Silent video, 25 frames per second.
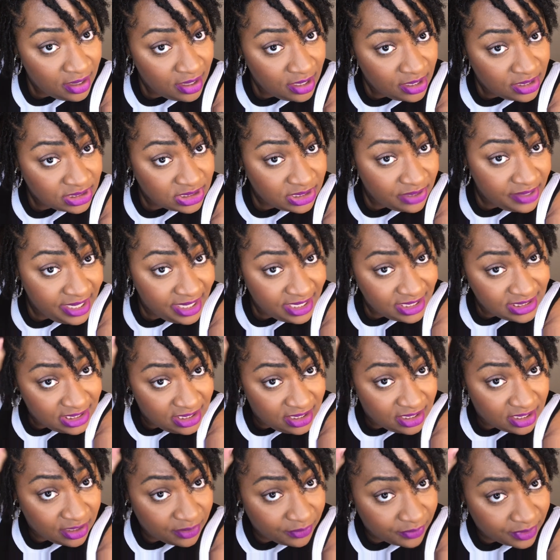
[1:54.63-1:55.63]
So here's a
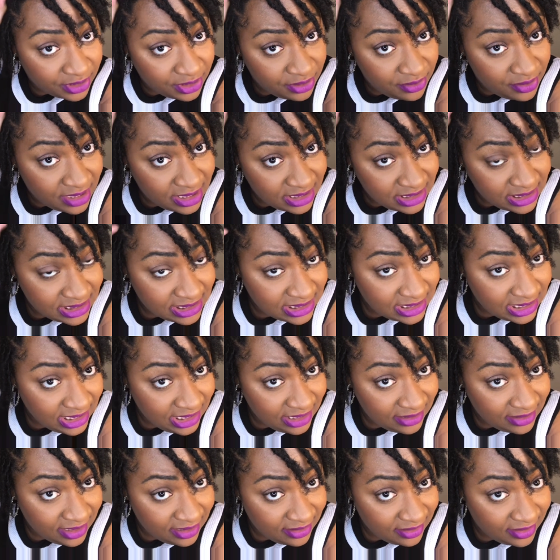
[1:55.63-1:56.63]
good one. You can see
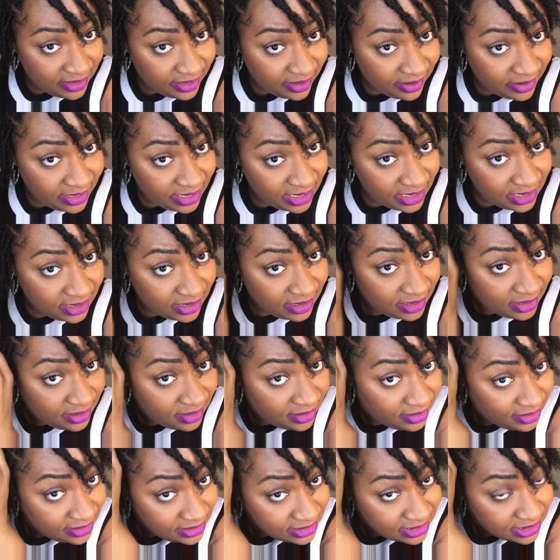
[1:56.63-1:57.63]
that there
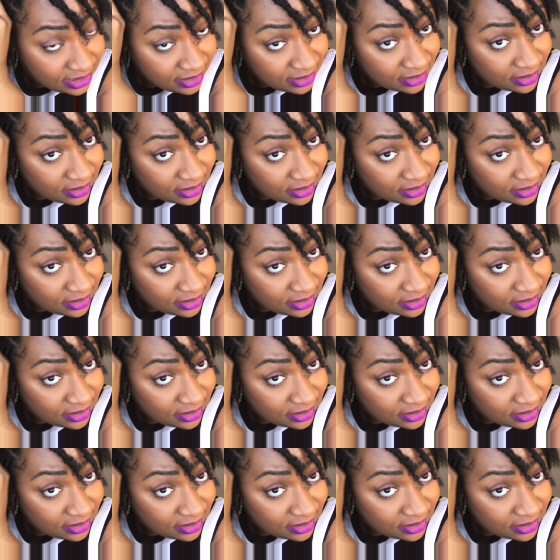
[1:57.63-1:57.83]
is